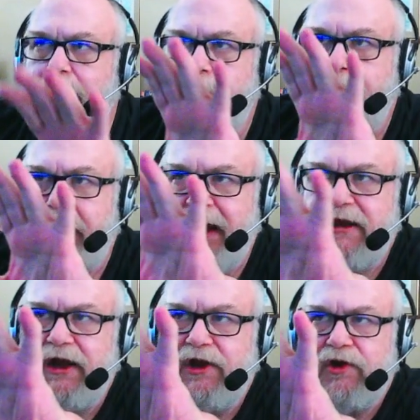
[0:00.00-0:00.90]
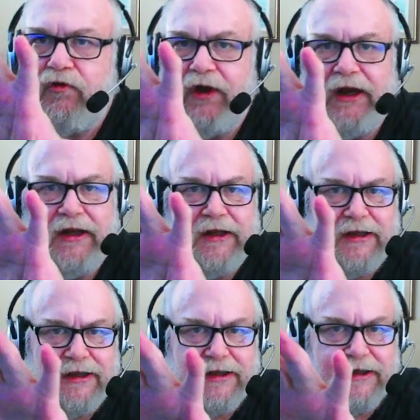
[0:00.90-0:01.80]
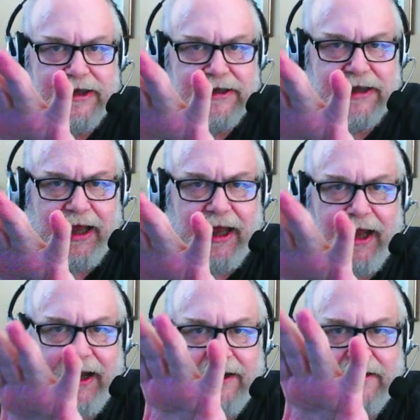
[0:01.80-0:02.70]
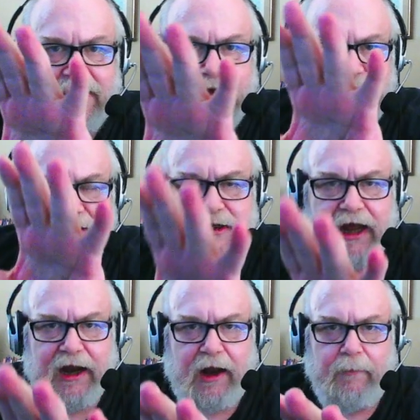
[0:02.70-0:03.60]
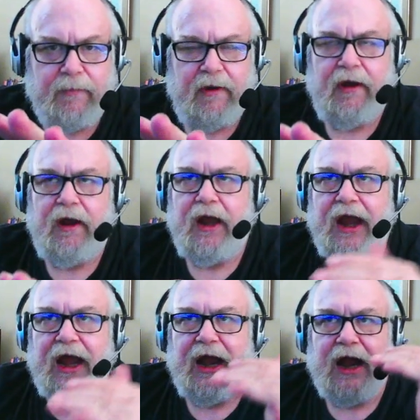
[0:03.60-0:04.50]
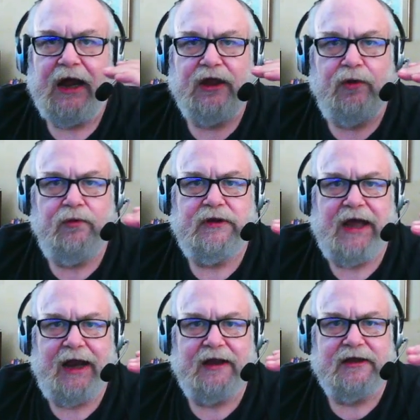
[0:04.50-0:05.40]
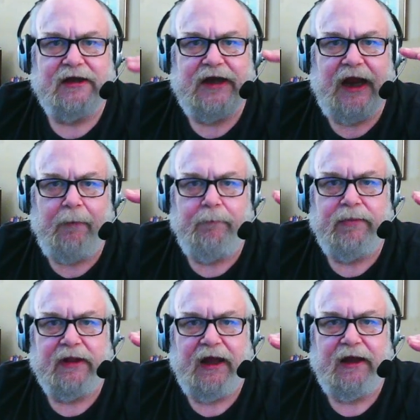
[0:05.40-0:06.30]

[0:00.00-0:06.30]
basic screen design setup. And I use that as a template